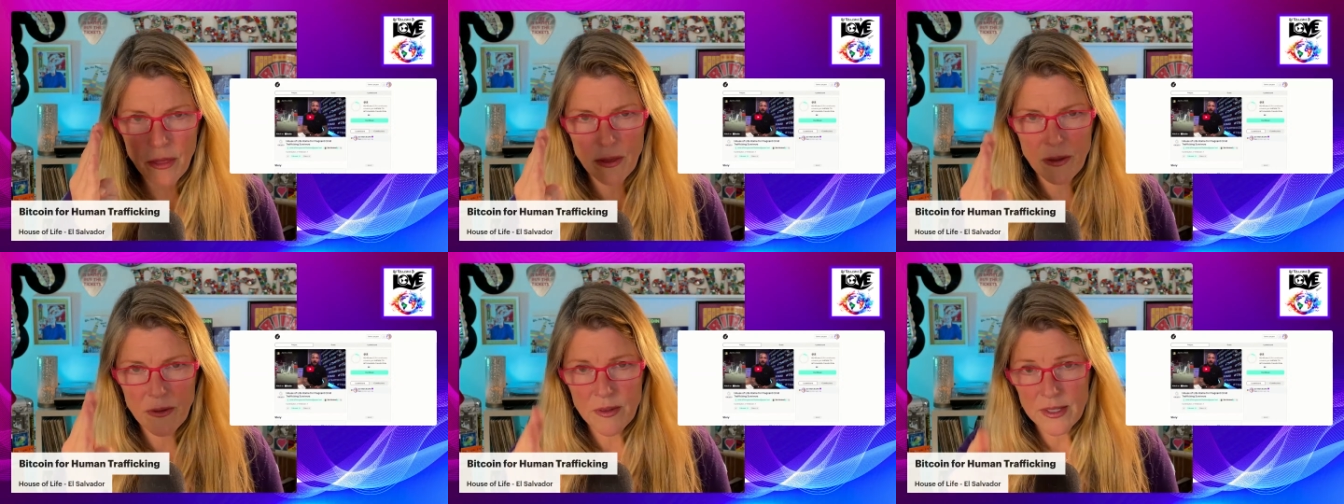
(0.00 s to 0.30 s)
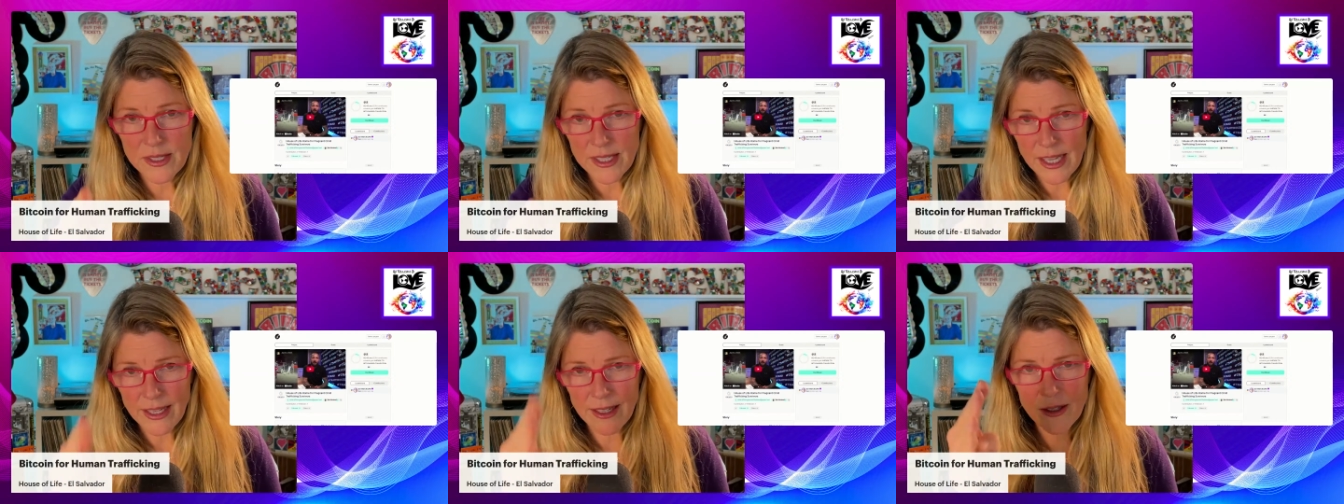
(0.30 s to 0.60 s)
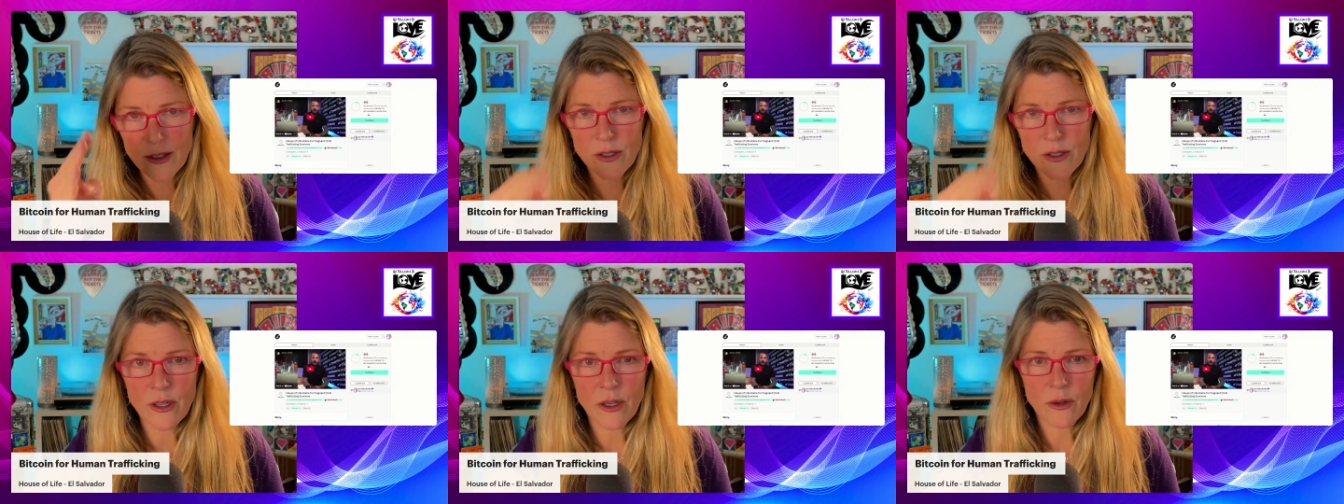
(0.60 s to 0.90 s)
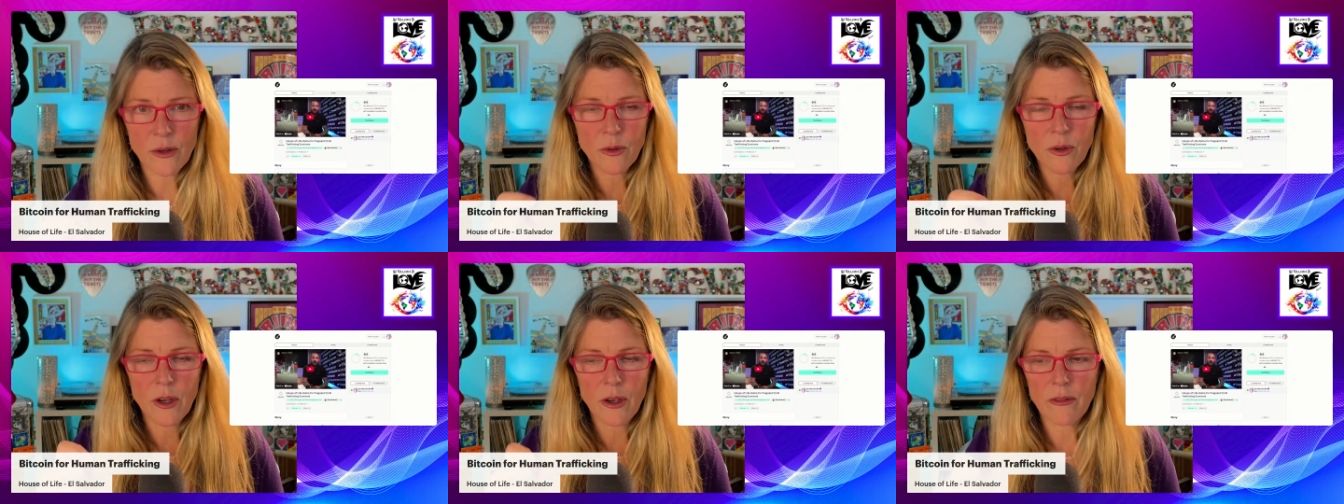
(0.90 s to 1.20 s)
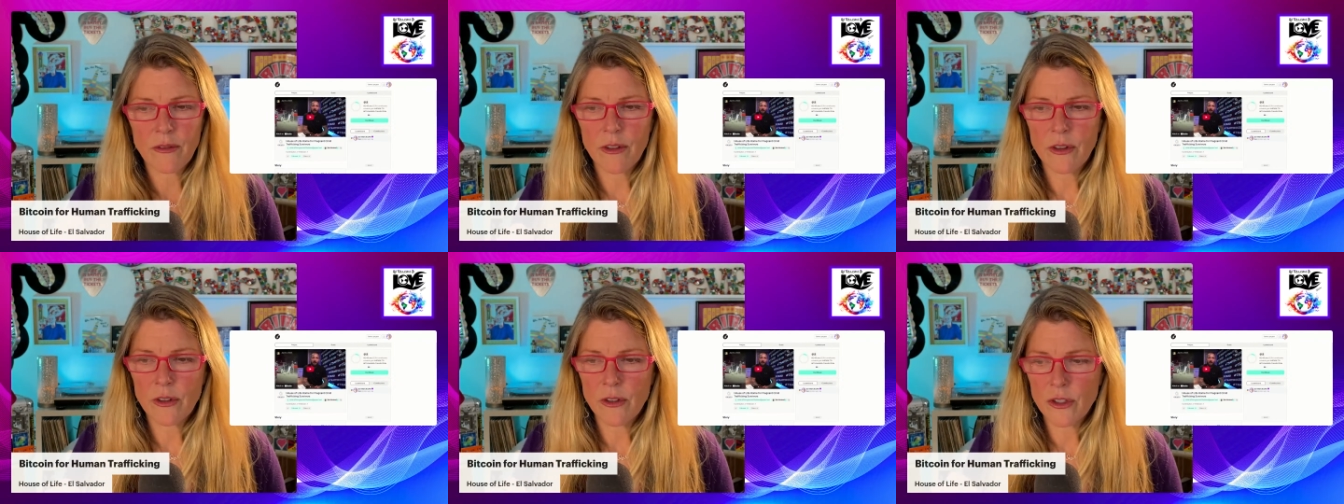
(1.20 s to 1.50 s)
second zone
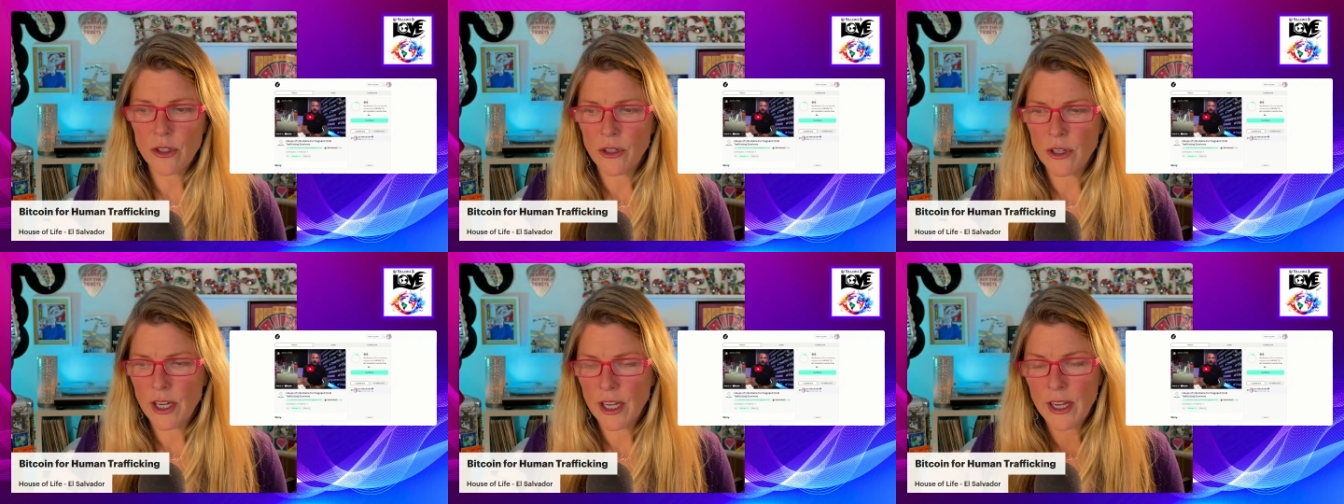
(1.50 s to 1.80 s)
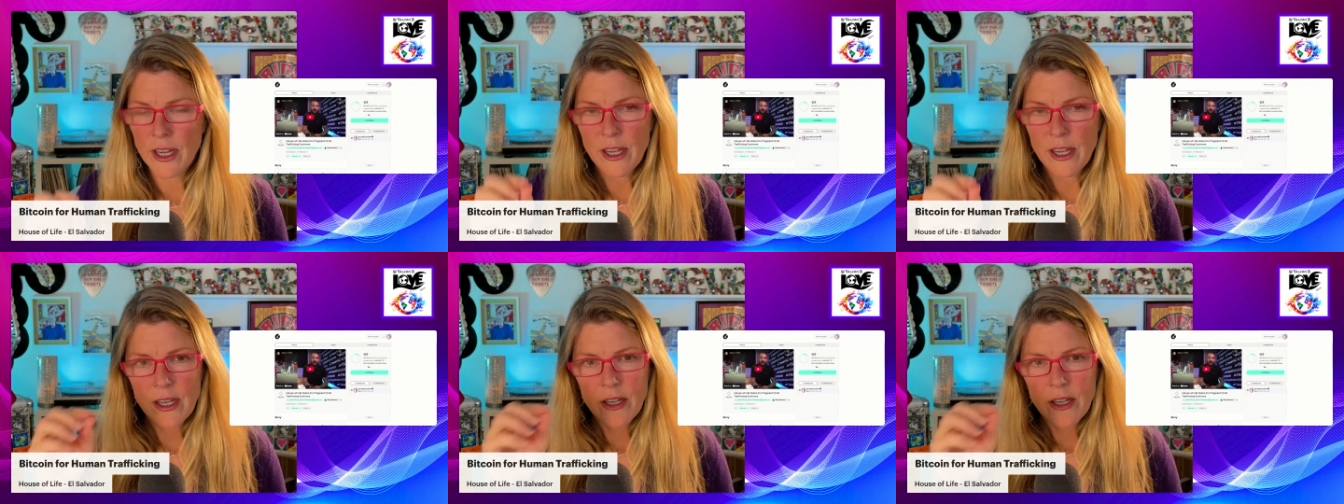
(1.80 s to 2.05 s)
of their journey.